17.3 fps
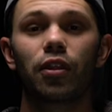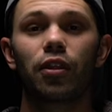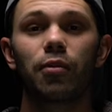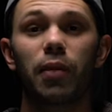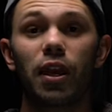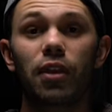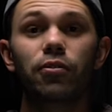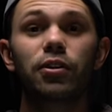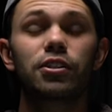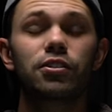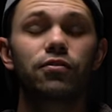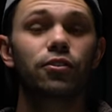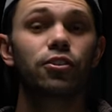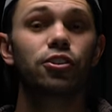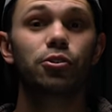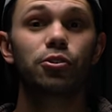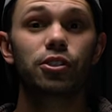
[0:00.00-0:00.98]
The main reason
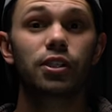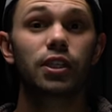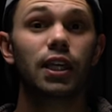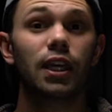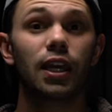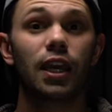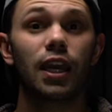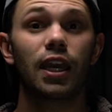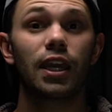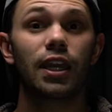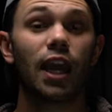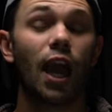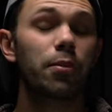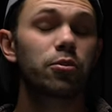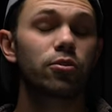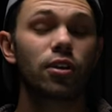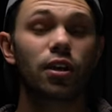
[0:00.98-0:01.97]
for choosing a
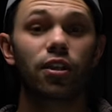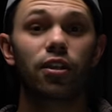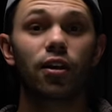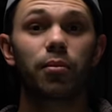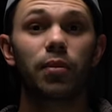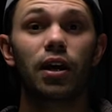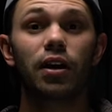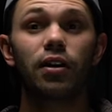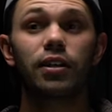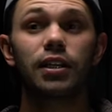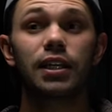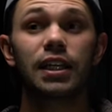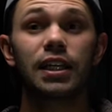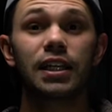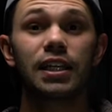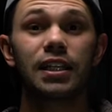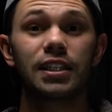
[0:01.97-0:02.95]
capturing thumbnail
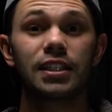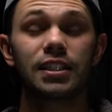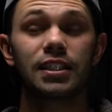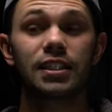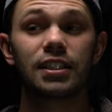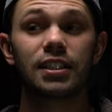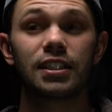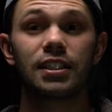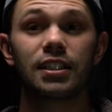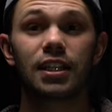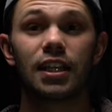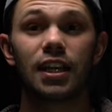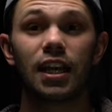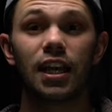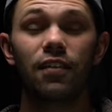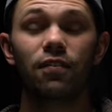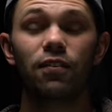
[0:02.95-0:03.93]
is
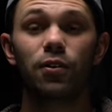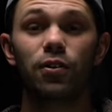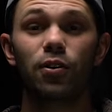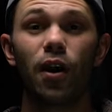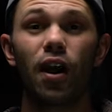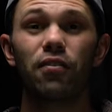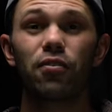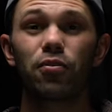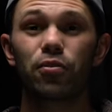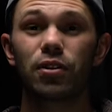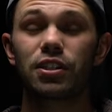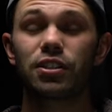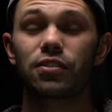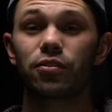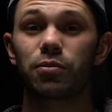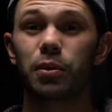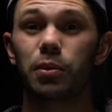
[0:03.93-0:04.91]
if you don't have a
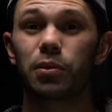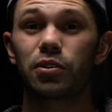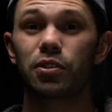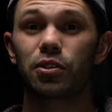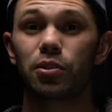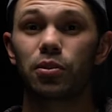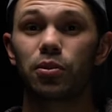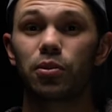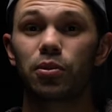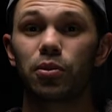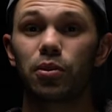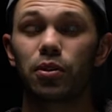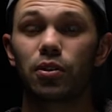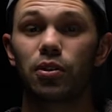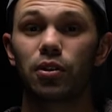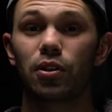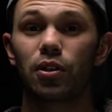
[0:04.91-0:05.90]
reason for people
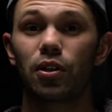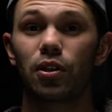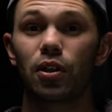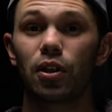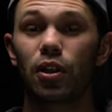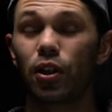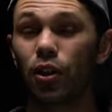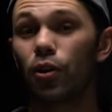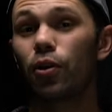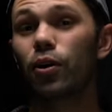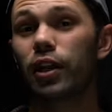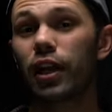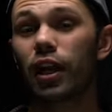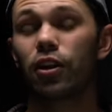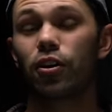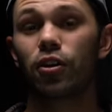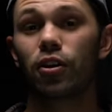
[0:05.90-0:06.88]
to
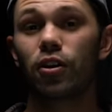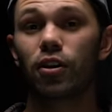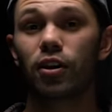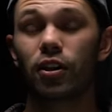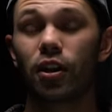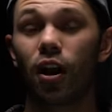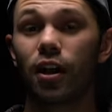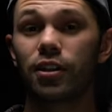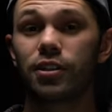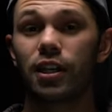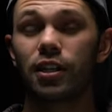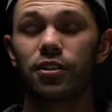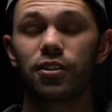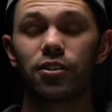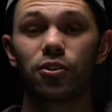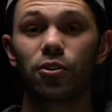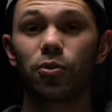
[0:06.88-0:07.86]
look at your
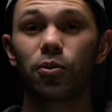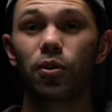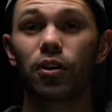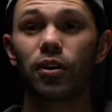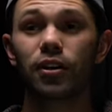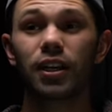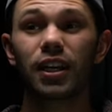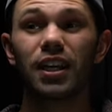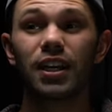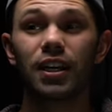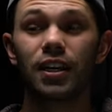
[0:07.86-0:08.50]
content and your work,